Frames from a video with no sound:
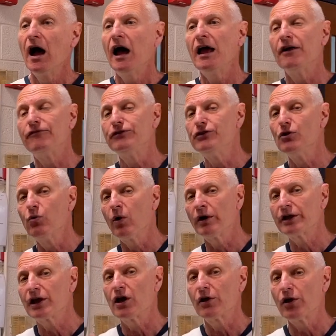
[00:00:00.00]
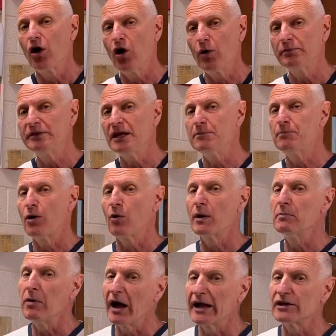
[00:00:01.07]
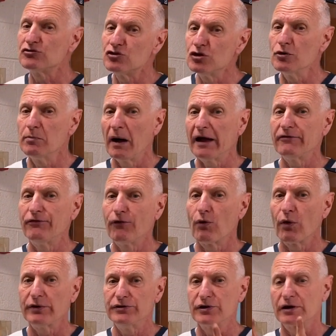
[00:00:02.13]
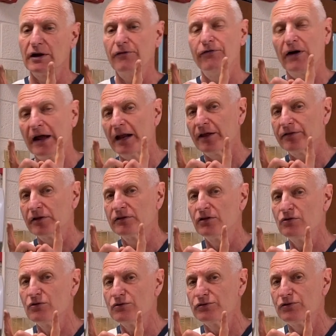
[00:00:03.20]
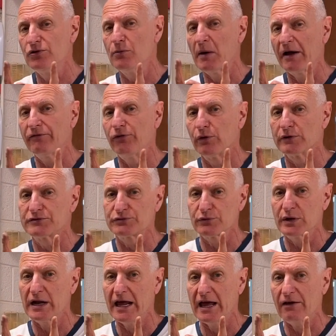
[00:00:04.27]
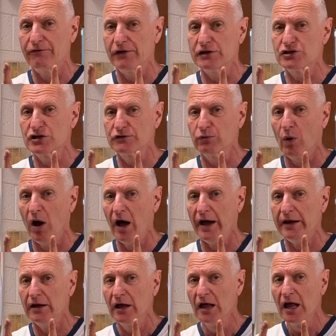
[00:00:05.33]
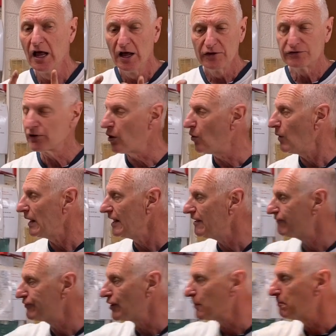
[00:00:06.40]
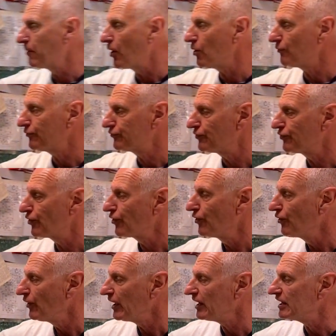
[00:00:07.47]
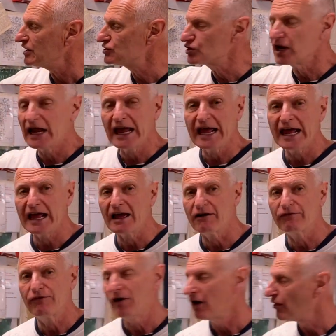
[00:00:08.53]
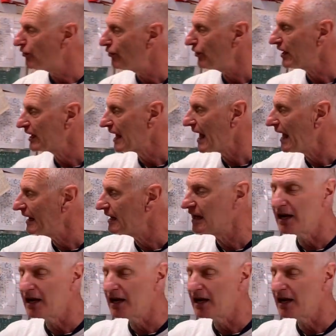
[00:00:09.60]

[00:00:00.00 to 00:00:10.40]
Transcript: If you were to go to Home Depot and buy a 2x4, you're going to find out that 2x4 is 3.5 inches wide. So if they're both 1.5 inches thick and